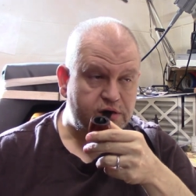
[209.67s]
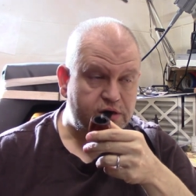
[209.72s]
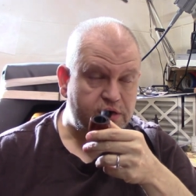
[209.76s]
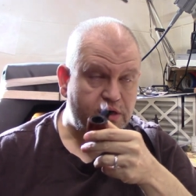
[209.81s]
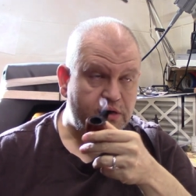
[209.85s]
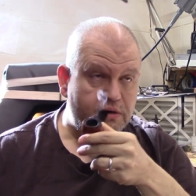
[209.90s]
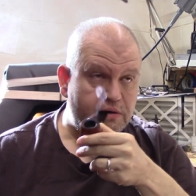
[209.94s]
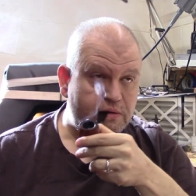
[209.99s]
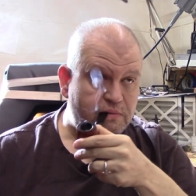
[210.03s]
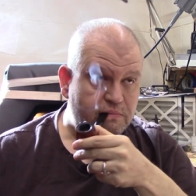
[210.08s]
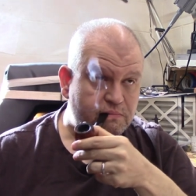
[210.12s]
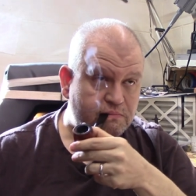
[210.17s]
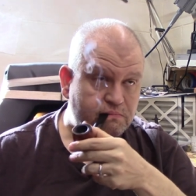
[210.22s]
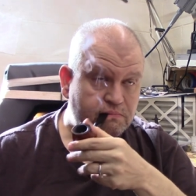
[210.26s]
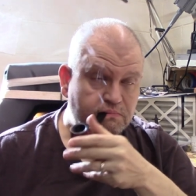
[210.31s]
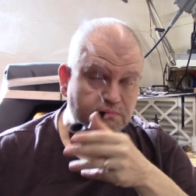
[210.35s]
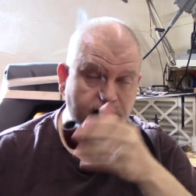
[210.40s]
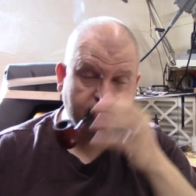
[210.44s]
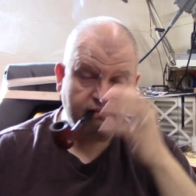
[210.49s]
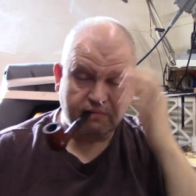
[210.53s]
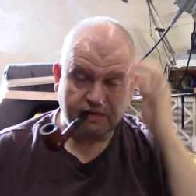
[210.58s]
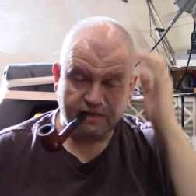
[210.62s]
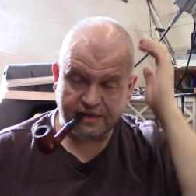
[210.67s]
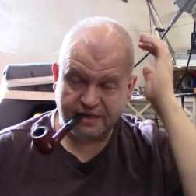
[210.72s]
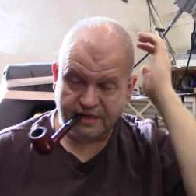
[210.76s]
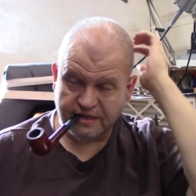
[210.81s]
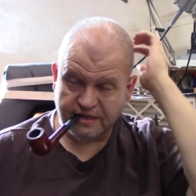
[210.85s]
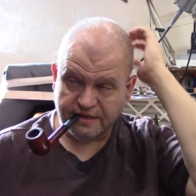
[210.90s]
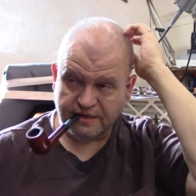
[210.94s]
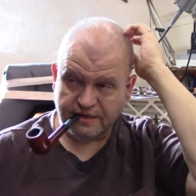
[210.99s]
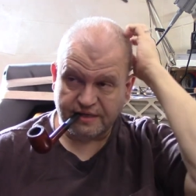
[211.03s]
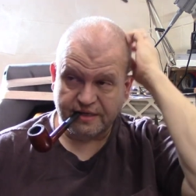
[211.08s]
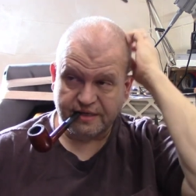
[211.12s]
So I
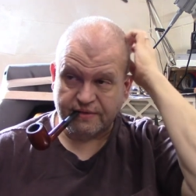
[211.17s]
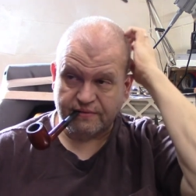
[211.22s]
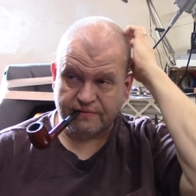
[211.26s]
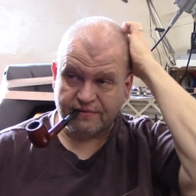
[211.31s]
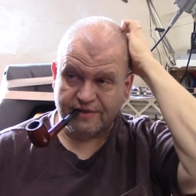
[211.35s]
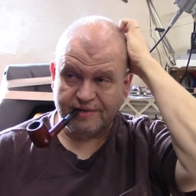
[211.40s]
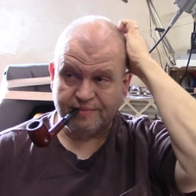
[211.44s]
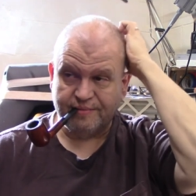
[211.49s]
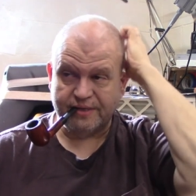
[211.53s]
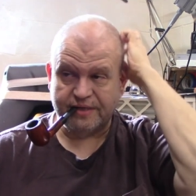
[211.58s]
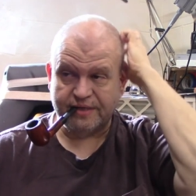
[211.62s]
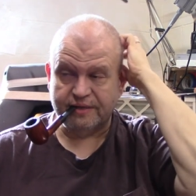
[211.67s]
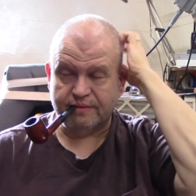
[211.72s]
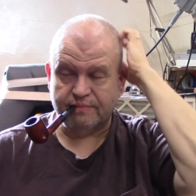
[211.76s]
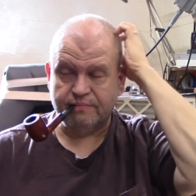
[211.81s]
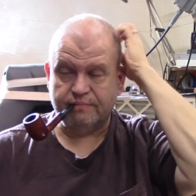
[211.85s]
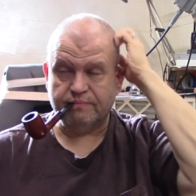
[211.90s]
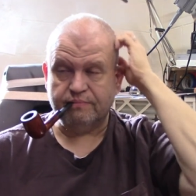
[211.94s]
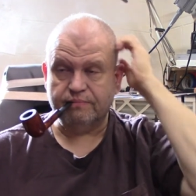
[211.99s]
decided to ream it